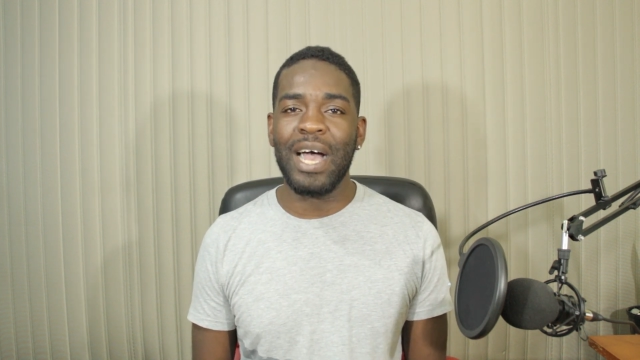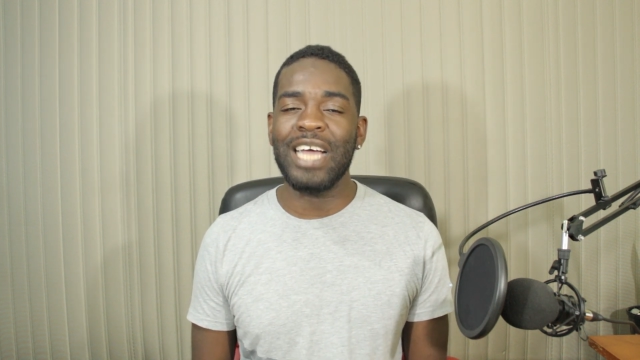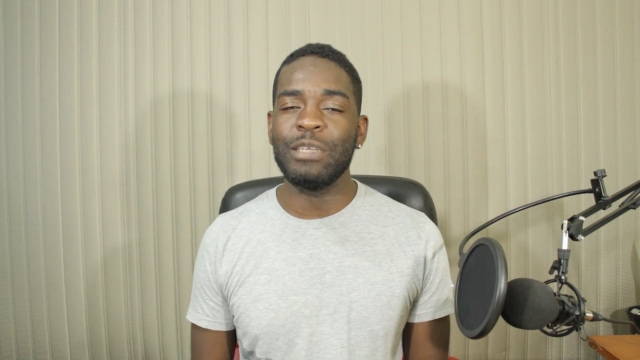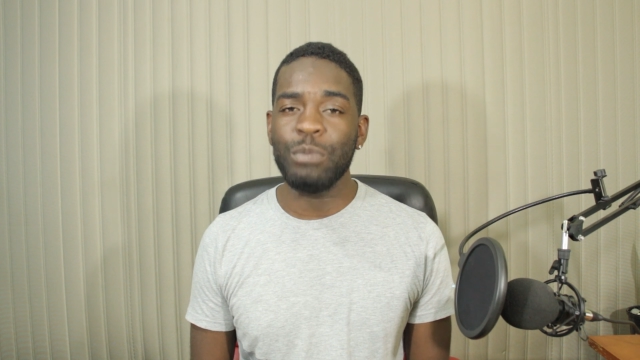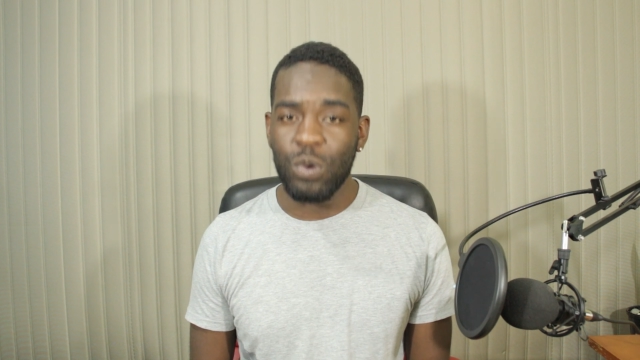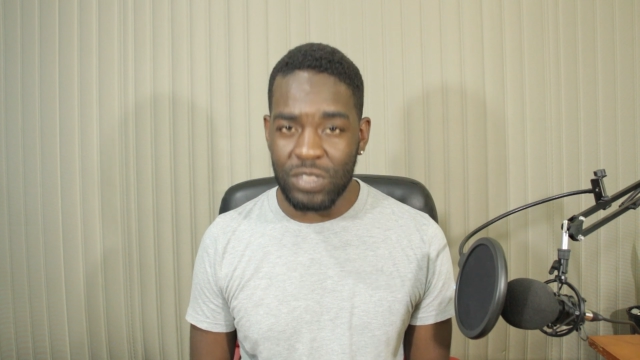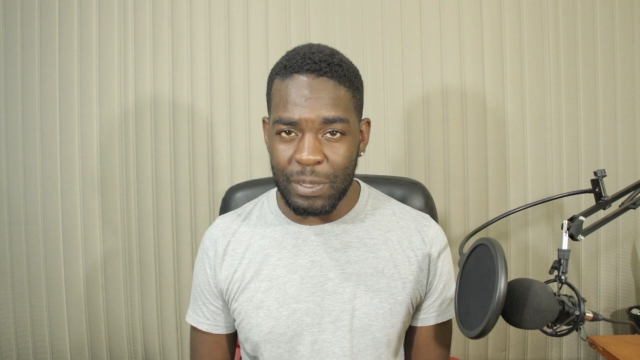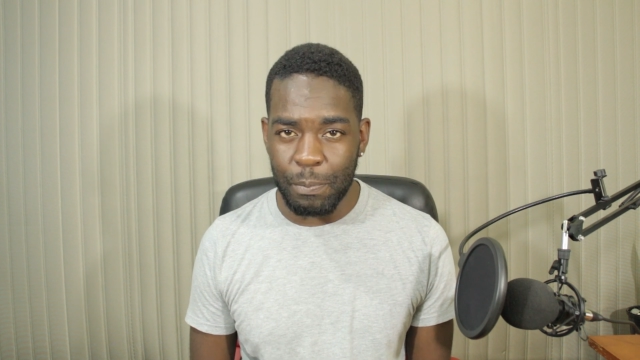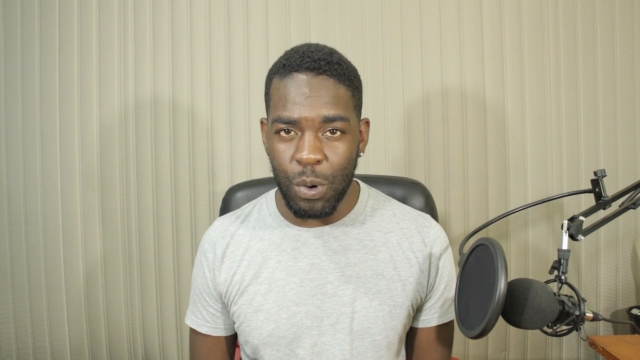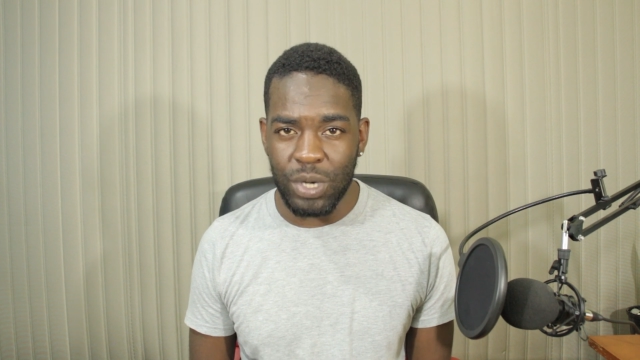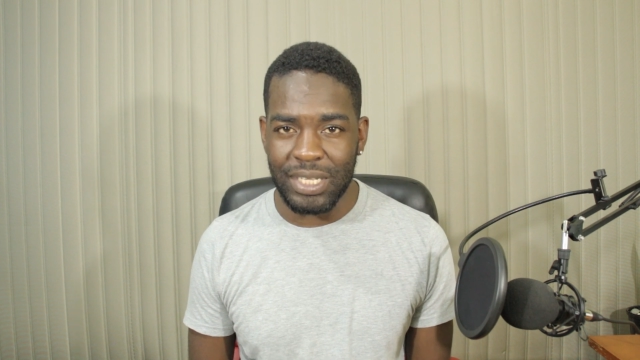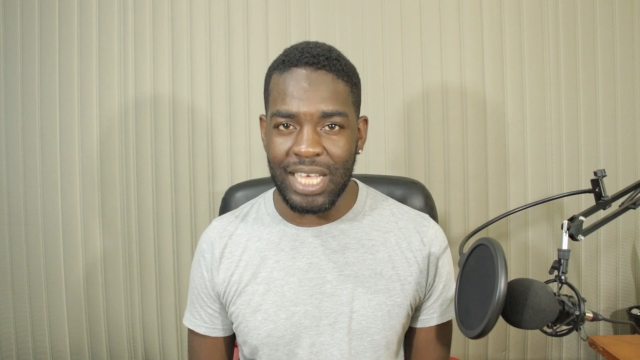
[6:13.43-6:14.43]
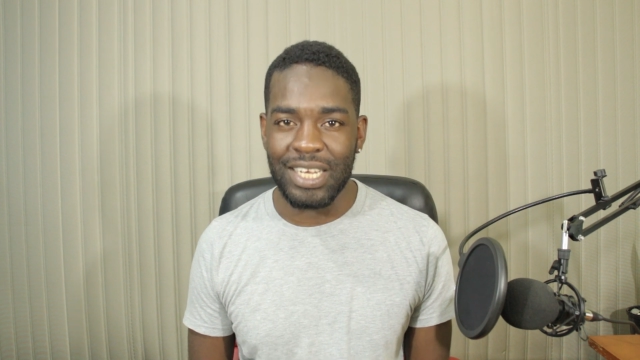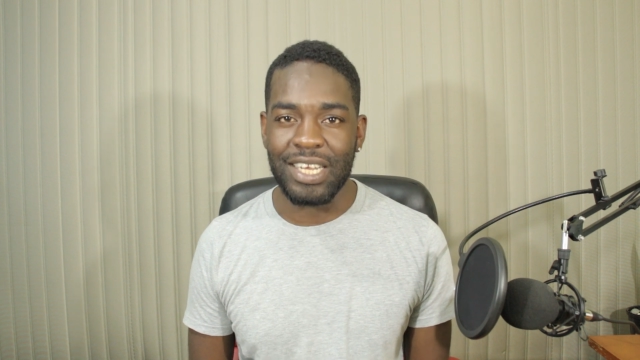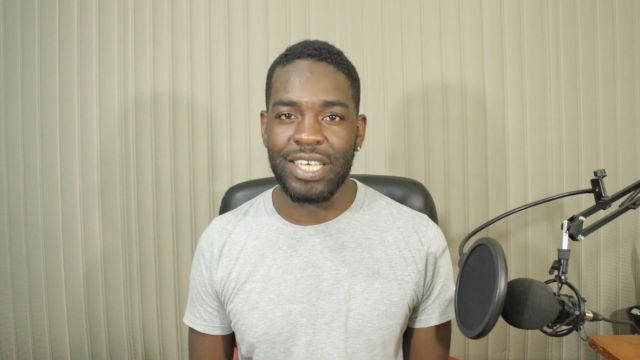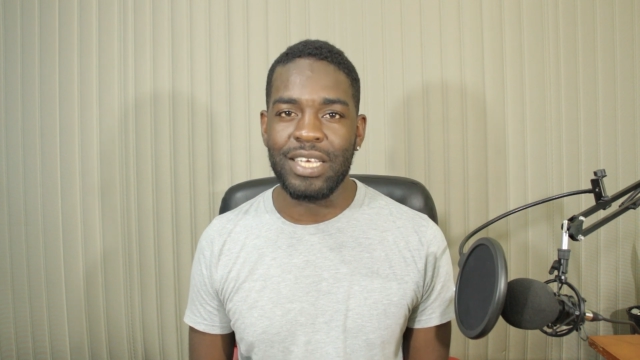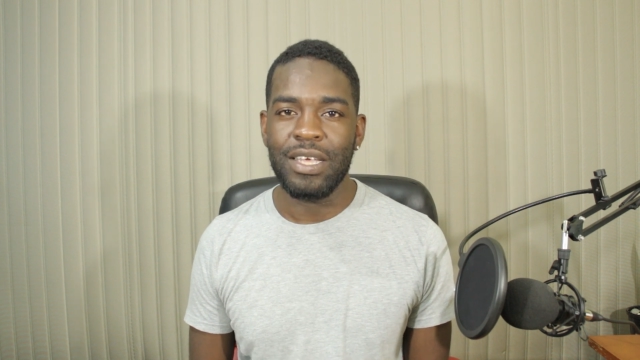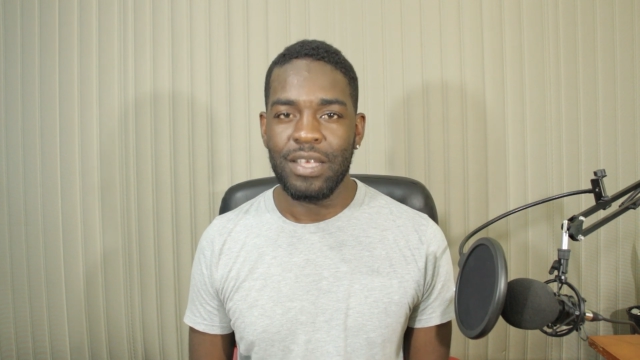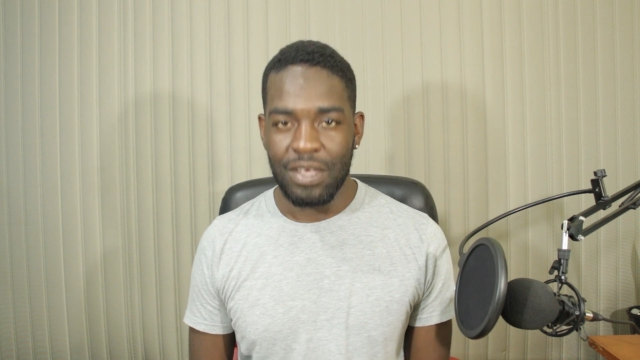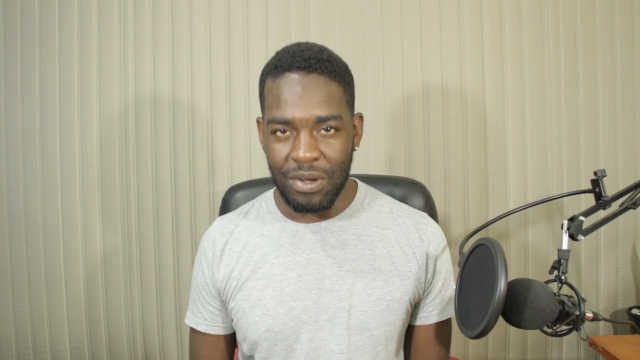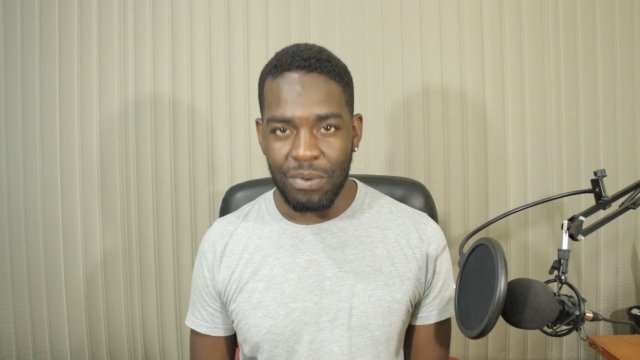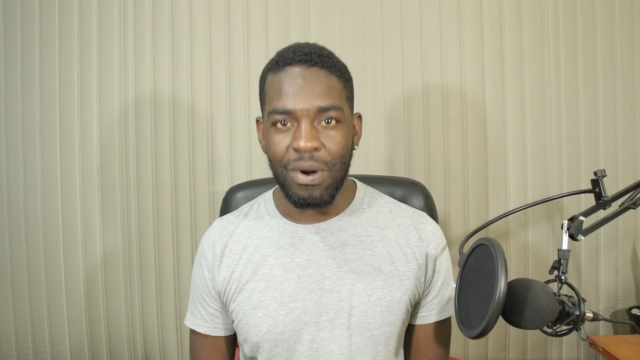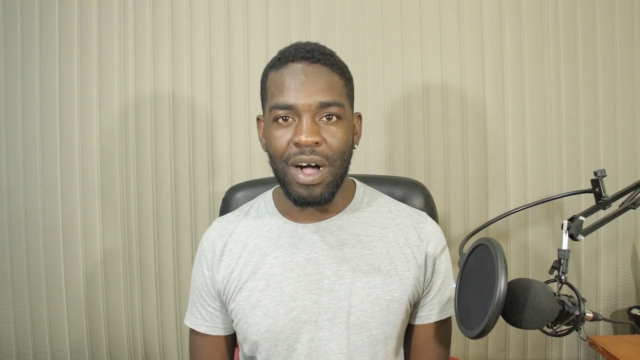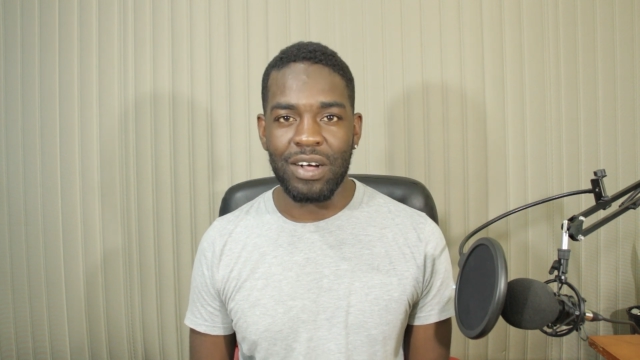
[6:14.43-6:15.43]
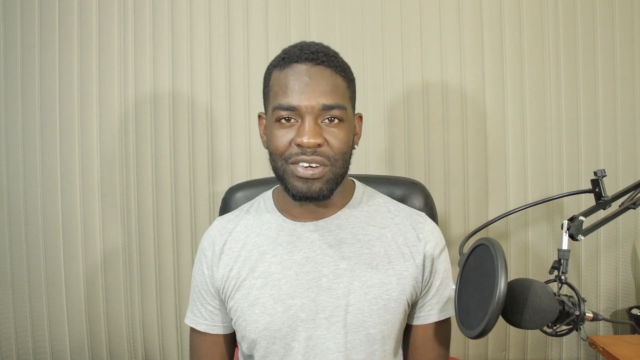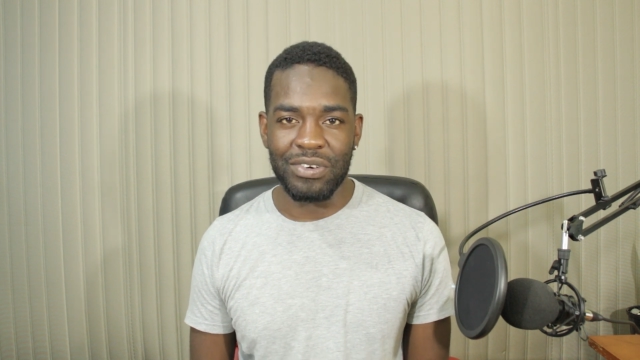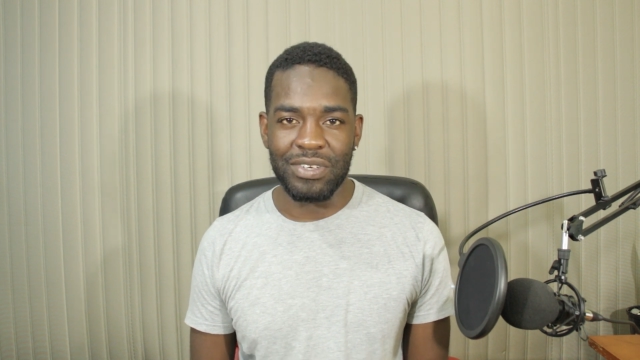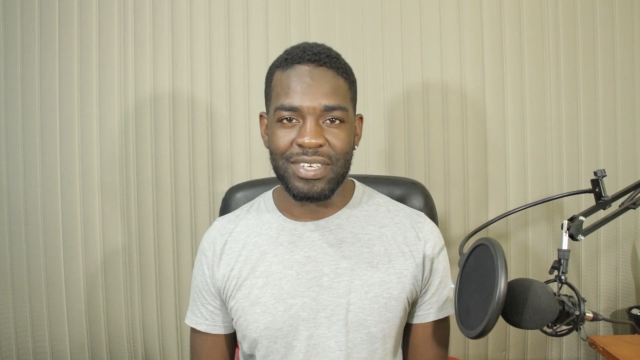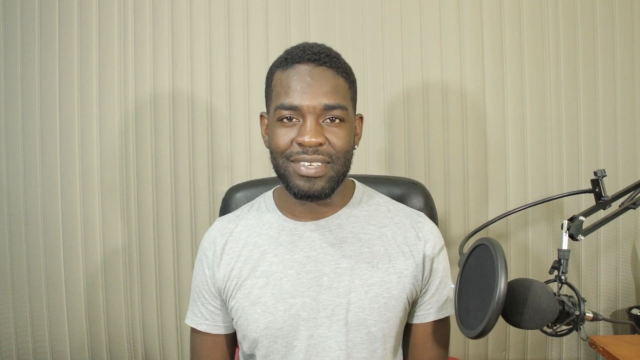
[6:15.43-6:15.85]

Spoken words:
and most importantly, walk good.